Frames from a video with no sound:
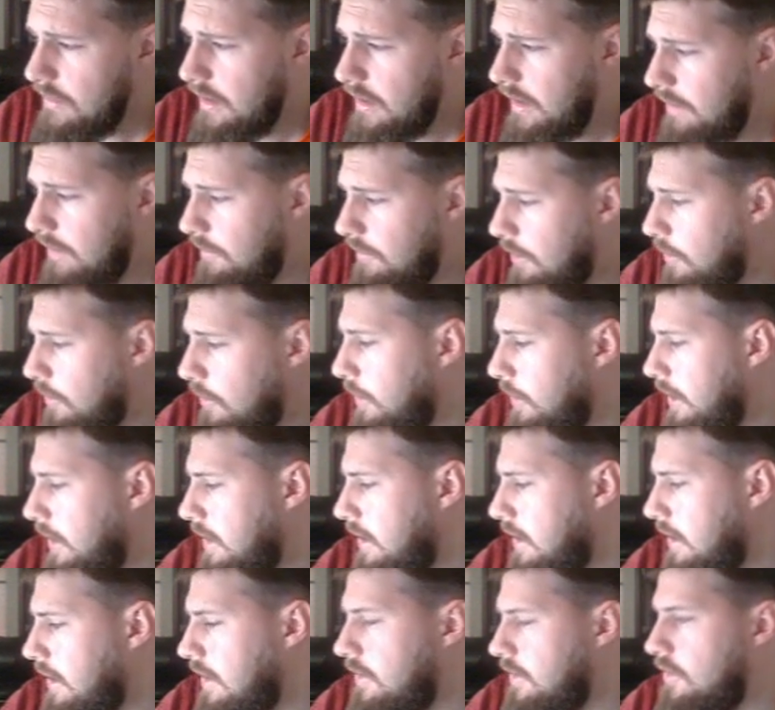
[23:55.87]
I'll
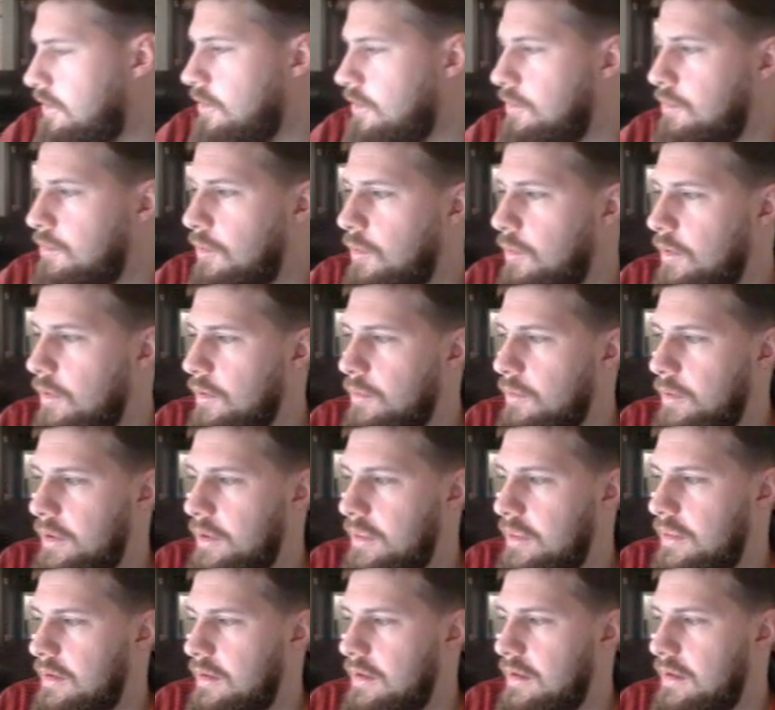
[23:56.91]
wait and do more
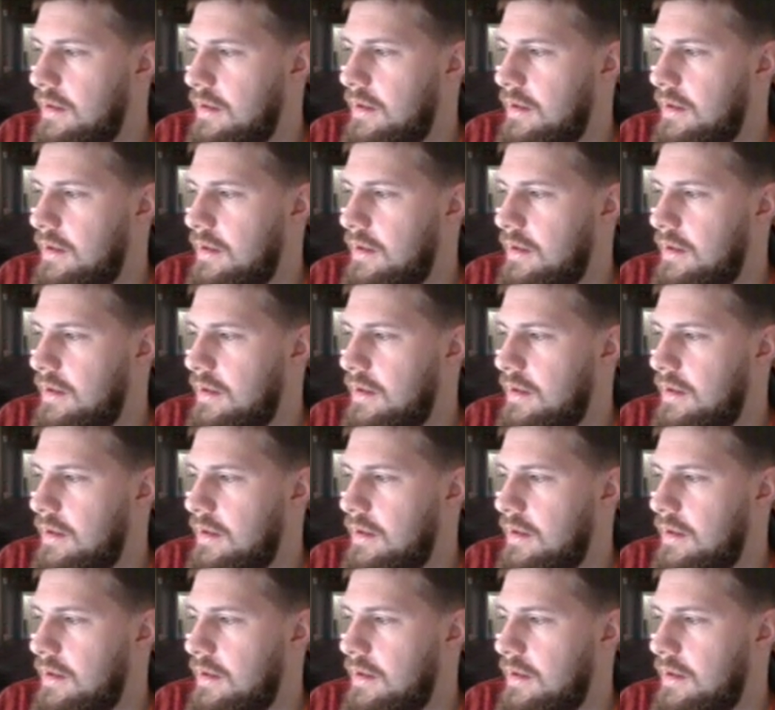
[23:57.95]
with the